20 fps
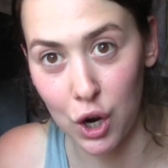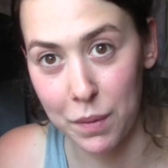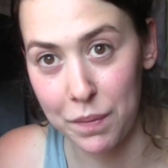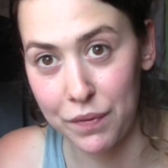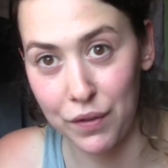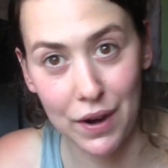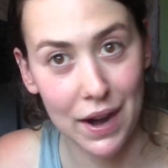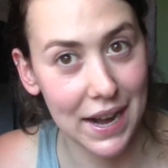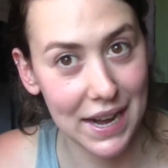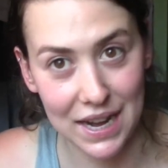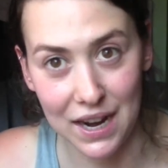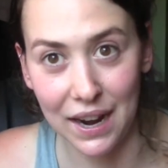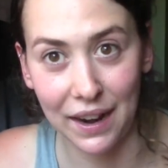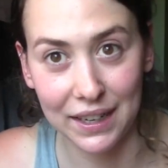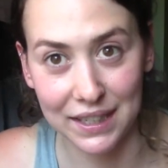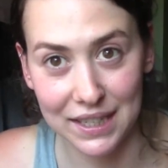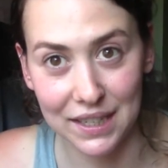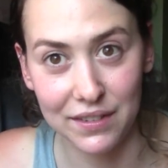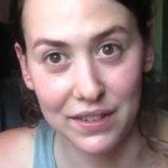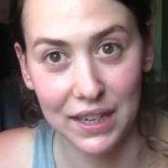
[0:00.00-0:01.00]
up for any
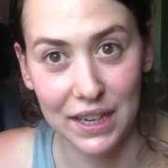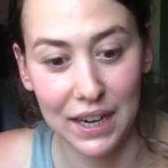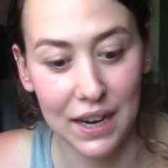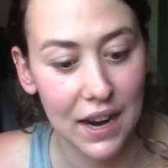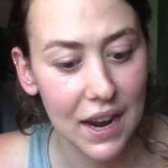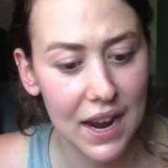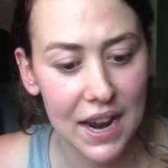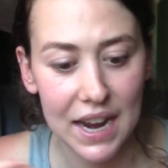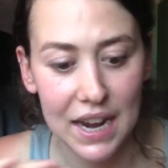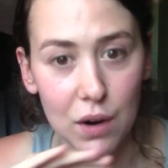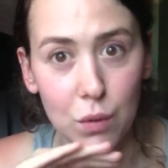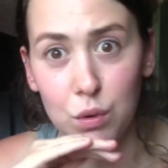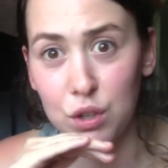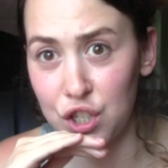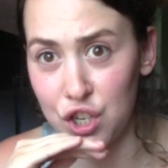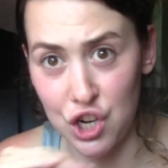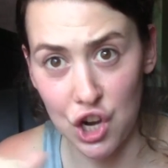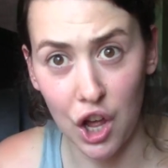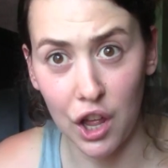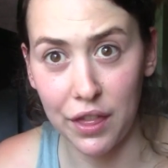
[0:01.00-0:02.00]
activity. It
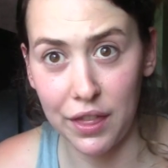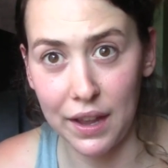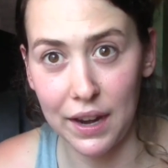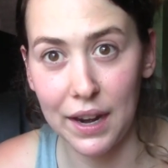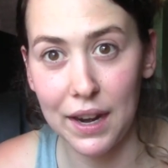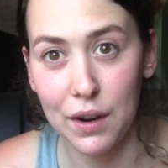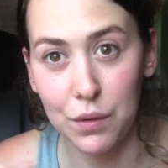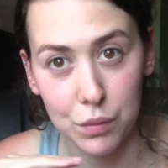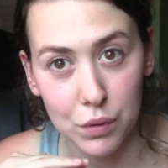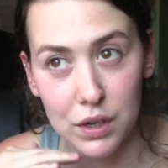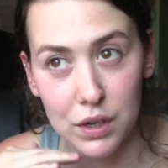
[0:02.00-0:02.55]
was nothing.